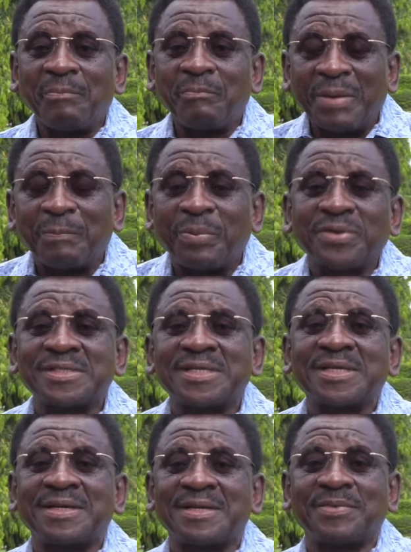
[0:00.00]

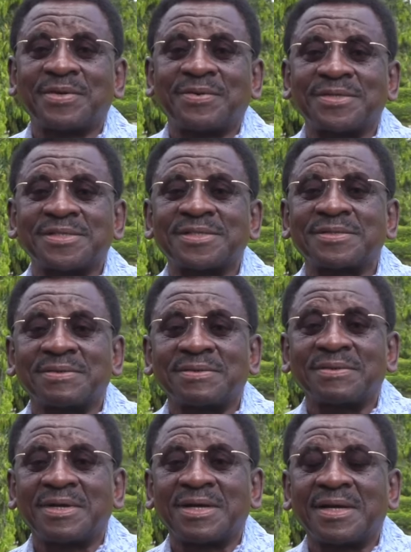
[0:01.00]
purportedly because
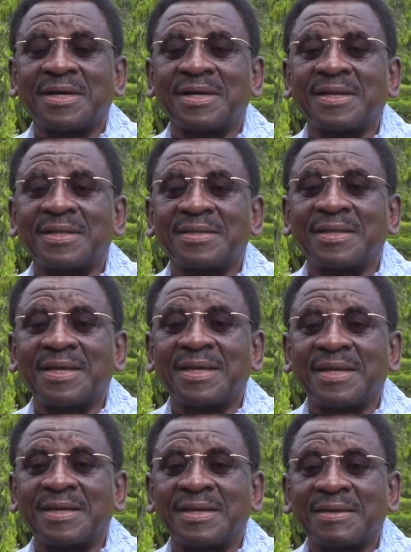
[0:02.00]
uh,
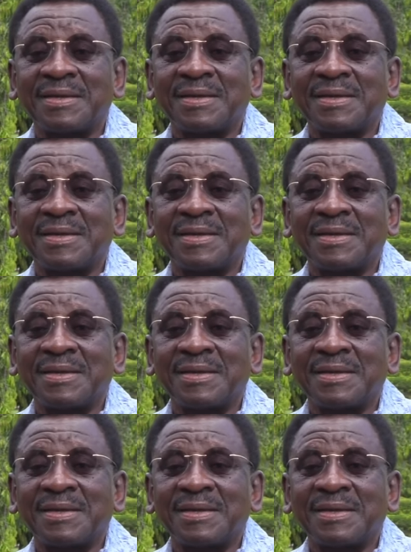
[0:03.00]
they